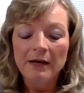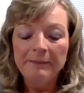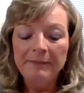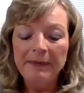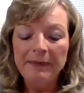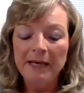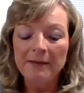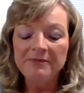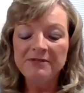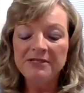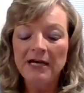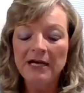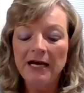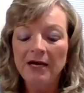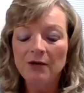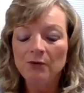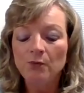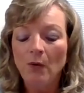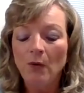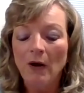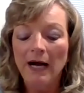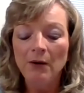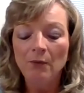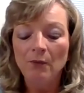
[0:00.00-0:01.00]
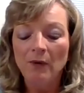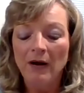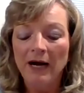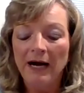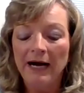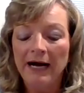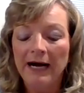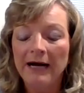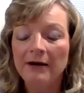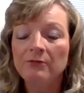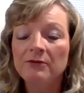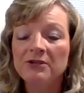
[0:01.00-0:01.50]
Peptide
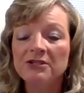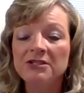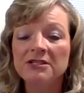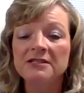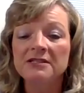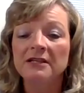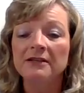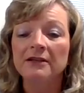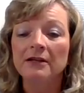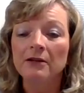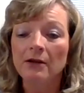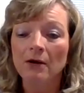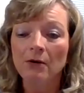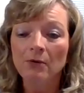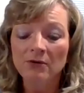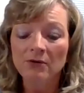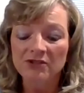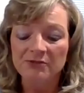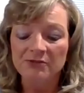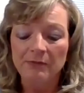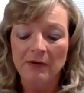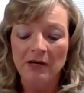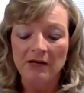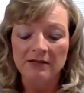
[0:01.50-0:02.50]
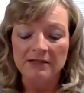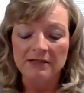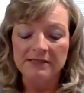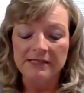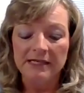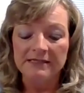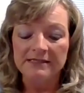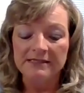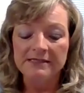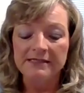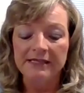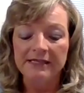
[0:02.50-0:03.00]
YY, which is in the lower small
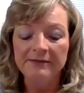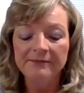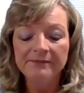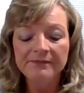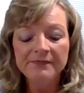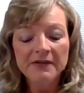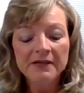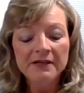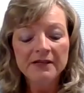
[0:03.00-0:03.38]
intestine.